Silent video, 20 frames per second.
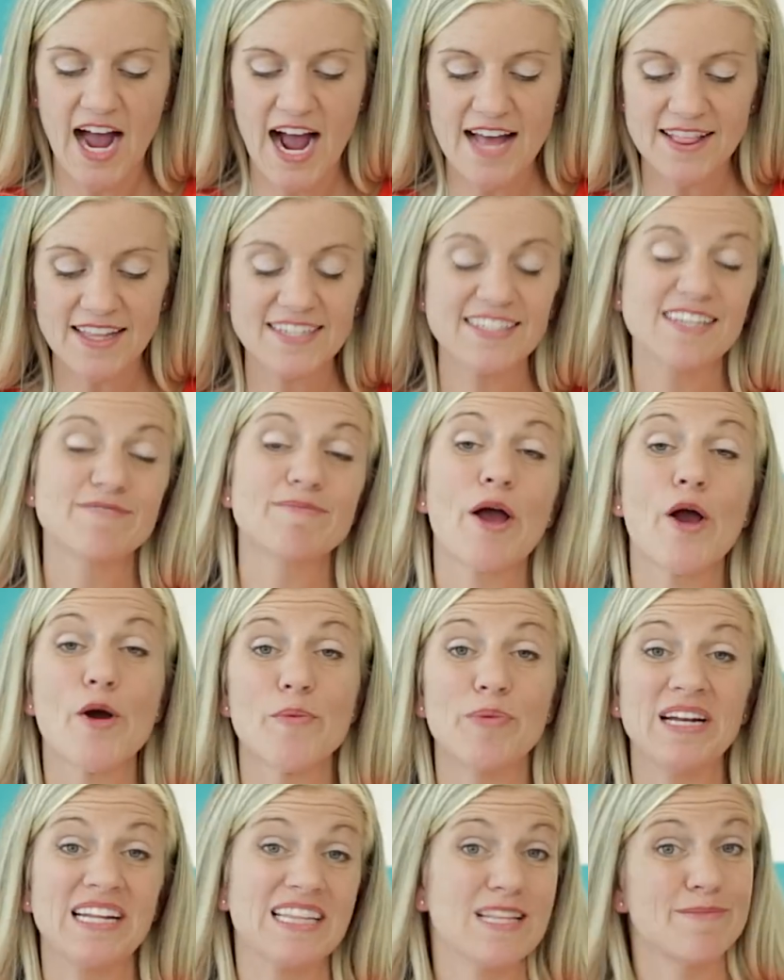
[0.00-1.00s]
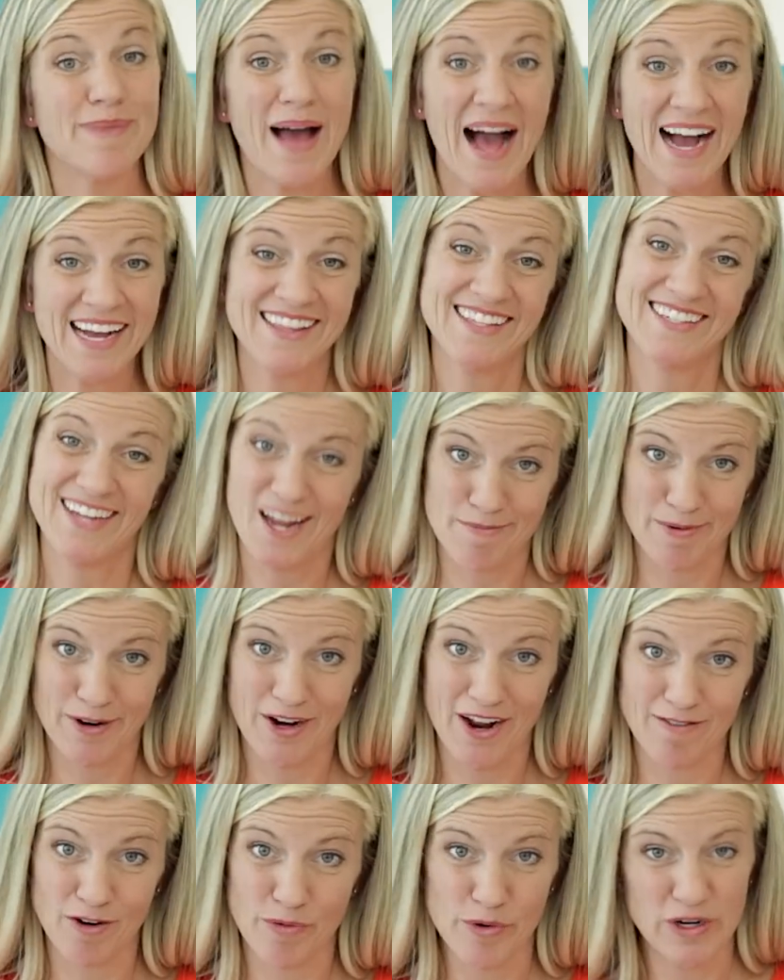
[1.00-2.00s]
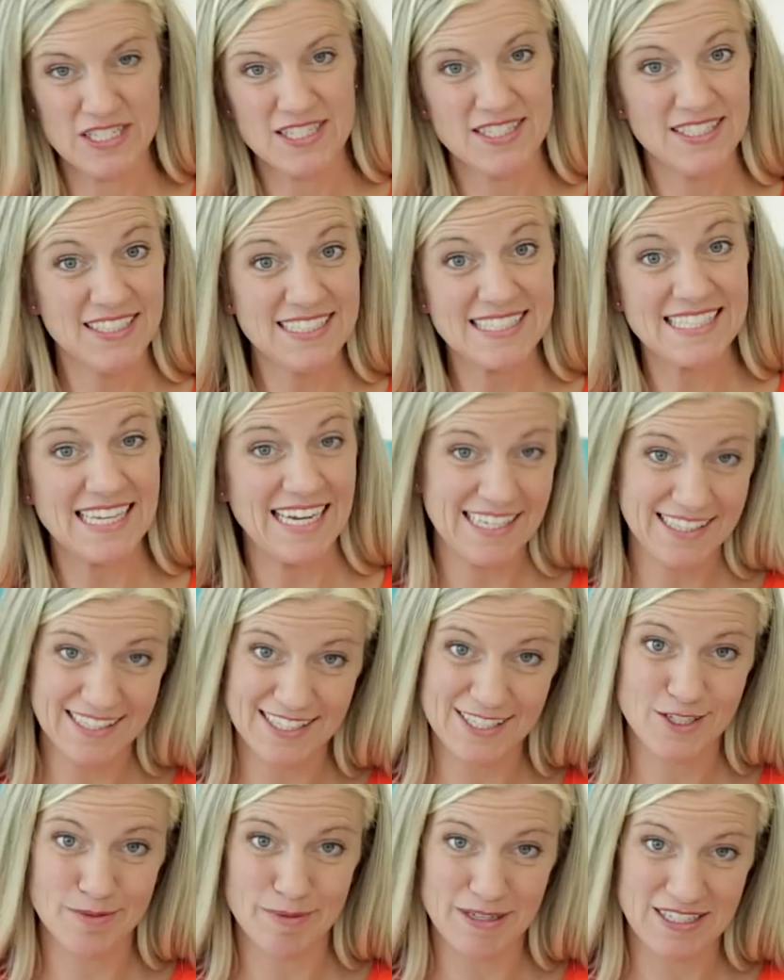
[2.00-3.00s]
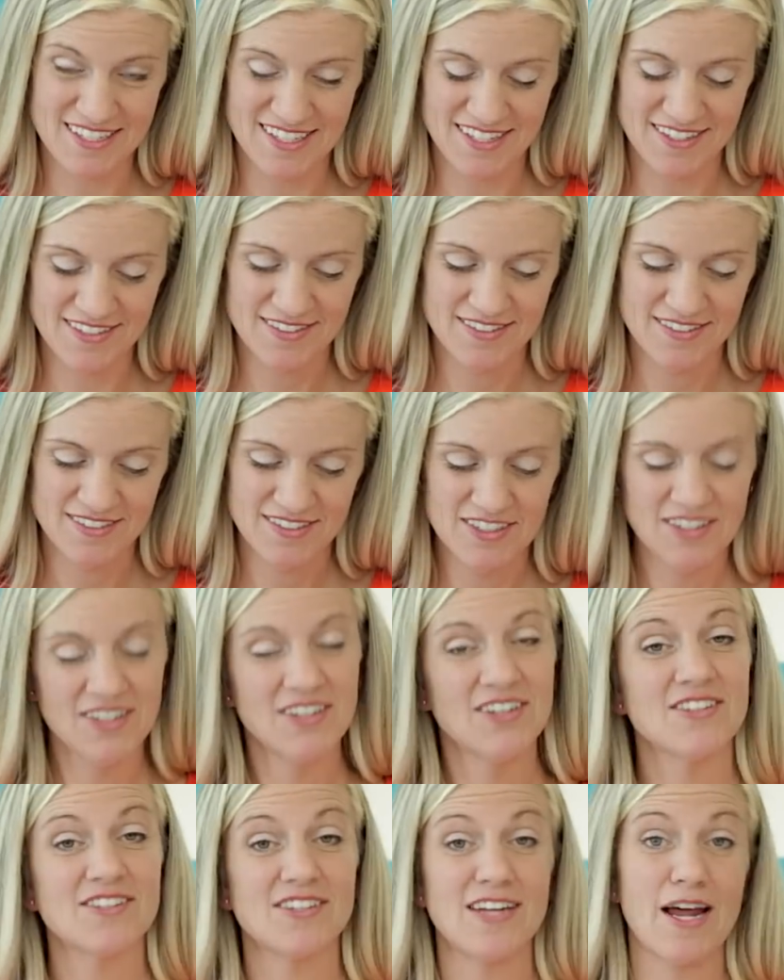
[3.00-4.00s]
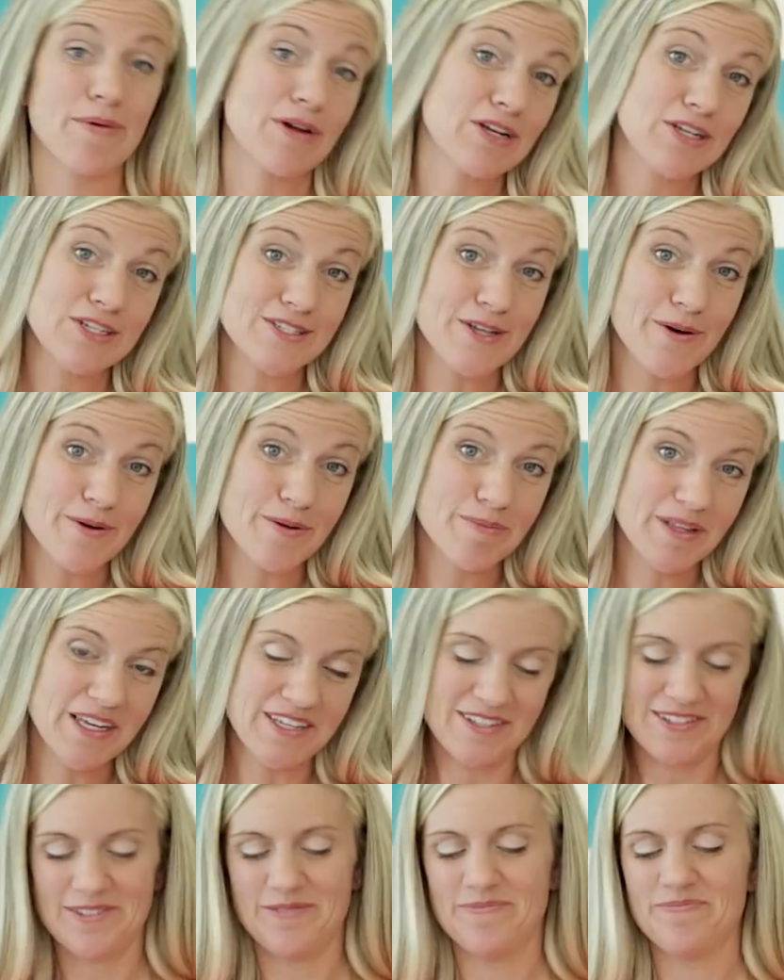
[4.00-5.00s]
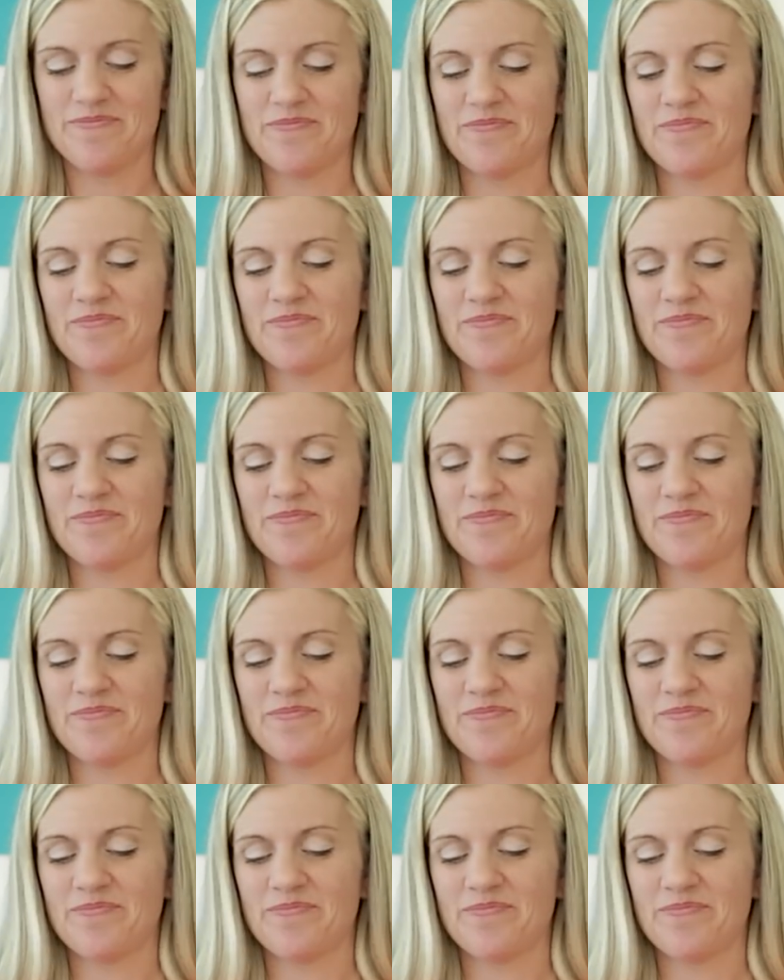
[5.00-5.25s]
I like to leave my opening at the back of the diaper cover where it's least likely to be seen. So now we can just sew it in place.